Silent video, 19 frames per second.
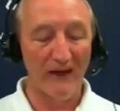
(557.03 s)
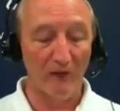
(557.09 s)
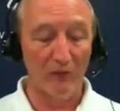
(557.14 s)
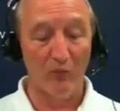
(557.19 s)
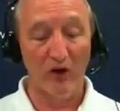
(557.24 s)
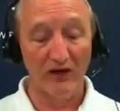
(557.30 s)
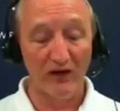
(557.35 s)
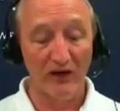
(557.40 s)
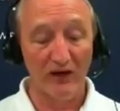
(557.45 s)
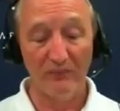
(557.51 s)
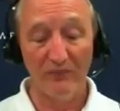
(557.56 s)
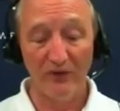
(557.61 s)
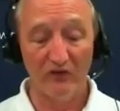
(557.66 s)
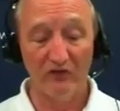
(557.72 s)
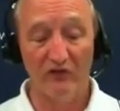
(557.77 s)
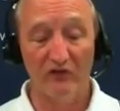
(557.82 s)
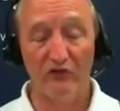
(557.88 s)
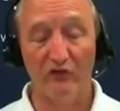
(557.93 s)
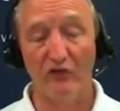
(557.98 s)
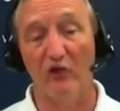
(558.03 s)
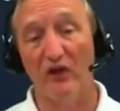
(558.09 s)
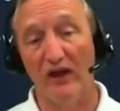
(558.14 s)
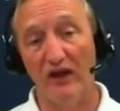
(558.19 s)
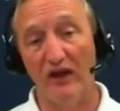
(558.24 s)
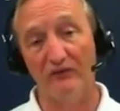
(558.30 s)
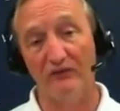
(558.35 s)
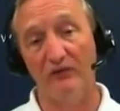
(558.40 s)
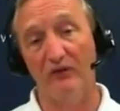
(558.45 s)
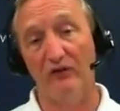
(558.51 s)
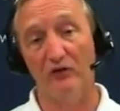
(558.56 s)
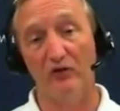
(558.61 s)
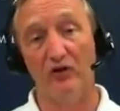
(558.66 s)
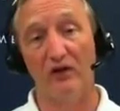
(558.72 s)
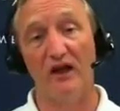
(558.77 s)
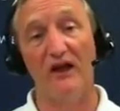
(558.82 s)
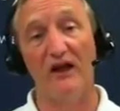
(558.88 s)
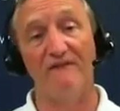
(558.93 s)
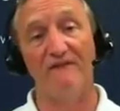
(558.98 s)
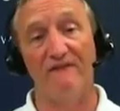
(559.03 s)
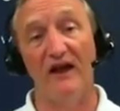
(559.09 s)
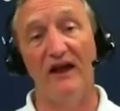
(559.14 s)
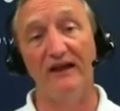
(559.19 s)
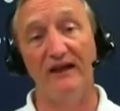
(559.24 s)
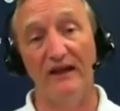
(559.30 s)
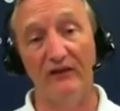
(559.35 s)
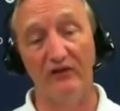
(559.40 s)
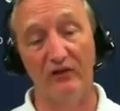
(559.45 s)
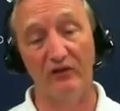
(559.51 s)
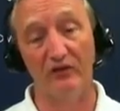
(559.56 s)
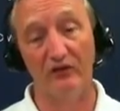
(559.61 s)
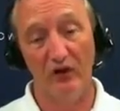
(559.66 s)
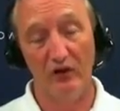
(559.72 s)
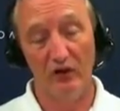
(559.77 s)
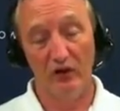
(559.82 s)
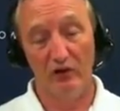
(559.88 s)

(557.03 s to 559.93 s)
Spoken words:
running a business. You're going to have finances.